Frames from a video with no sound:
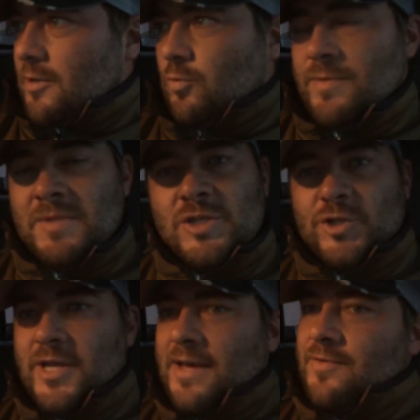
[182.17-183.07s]
Me and
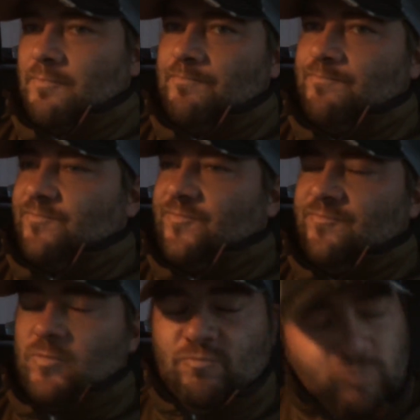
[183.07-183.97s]
Shay had the
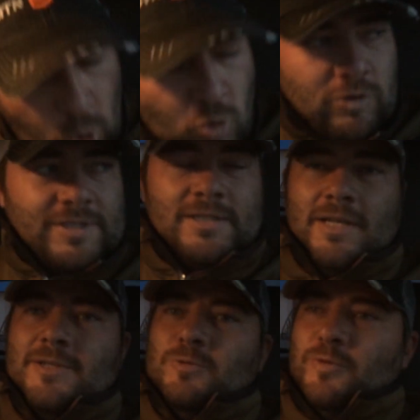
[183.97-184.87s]
coolest
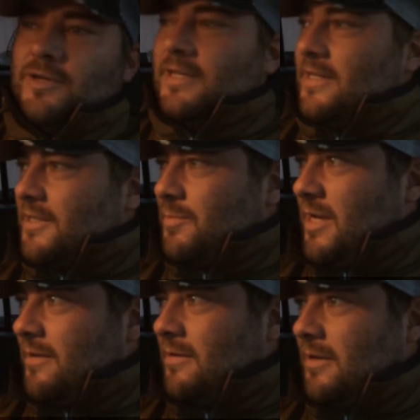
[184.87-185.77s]
sleds when we were kids,
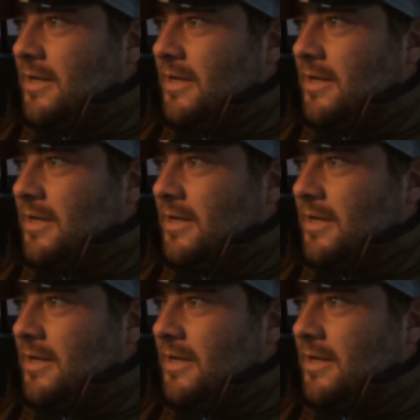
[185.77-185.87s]
man.